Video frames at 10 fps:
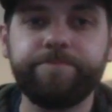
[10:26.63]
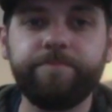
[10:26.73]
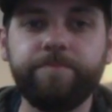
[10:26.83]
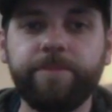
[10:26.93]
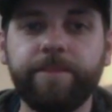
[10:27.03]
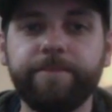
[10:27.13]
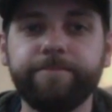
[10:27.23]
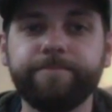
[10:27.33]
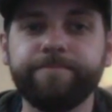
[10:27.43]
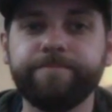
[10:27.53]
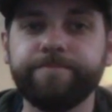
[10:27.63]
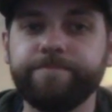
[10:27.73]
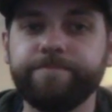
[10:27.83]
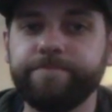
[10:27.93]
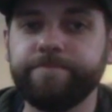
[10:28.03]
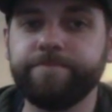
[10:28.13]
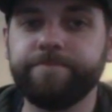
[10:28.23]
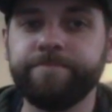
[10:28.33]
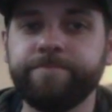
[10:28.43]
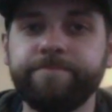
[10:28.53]

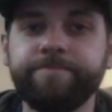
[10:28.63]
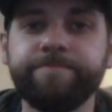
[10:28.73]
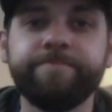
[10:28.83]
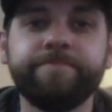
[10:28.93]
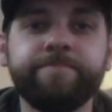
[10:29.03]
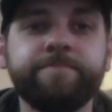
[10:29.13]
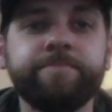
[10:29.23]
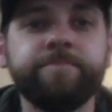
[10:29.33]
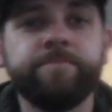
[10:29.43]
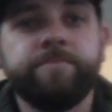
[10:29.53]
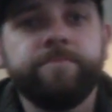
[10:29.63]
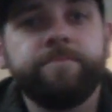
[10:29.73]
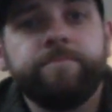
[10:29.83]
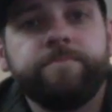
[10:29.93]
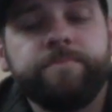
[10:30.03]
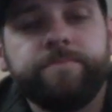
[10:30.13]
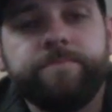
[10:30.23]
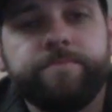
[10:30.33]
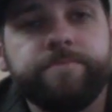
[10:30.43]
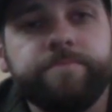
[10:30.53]
This person isn't speaking.